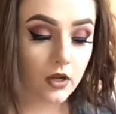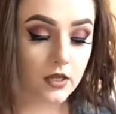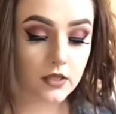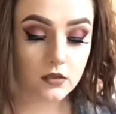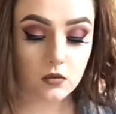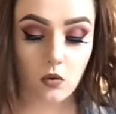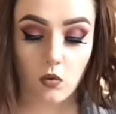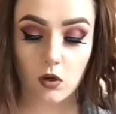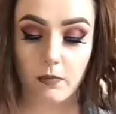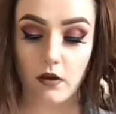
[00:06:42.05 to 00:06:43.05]
He's
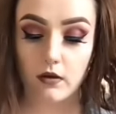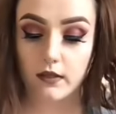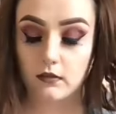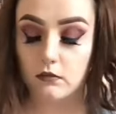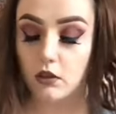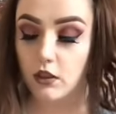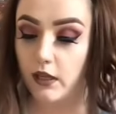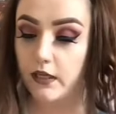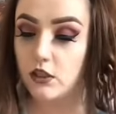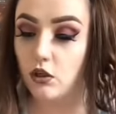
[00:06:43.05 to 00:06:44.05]
all about
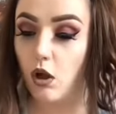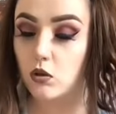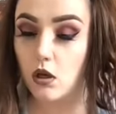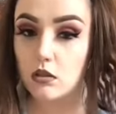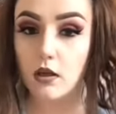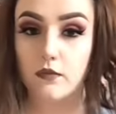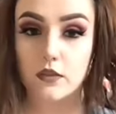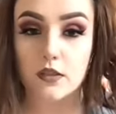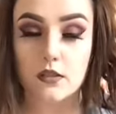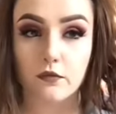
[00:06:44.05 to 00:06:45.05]
collecting cold hard
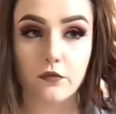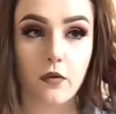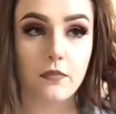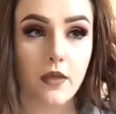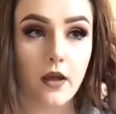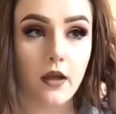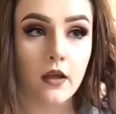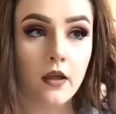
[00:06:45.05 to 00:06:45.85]
evidence, and from that